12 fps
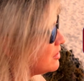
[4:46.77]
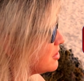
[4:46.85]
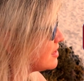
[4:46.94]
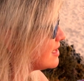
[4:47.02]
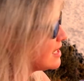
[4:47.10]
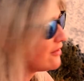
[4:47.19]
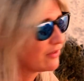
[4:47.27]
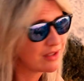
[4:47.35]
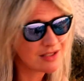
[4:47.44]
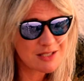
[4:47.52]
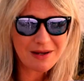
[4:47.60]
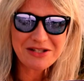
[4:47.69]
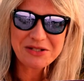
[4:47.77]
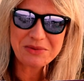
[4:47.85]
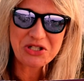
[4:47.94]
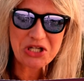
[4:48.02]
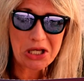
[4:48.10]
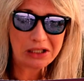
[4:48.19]
just to see if I can spice up
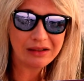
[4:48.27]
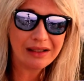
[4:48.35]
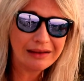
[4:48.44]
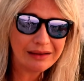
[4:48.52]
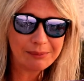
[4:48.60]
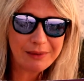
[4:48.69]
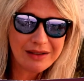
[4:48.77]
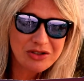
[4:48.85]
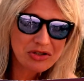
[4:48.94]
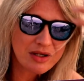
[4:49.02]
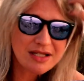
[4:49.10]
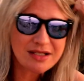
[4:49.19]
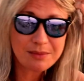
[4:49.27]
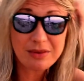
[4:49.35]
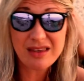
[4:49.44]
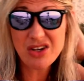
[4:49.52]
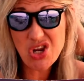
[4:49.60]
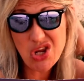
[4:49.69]
the channel a little bit and try
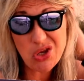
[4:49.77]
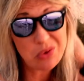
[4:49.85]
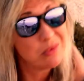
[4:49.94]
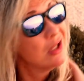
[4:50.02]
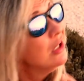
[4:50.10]
something new.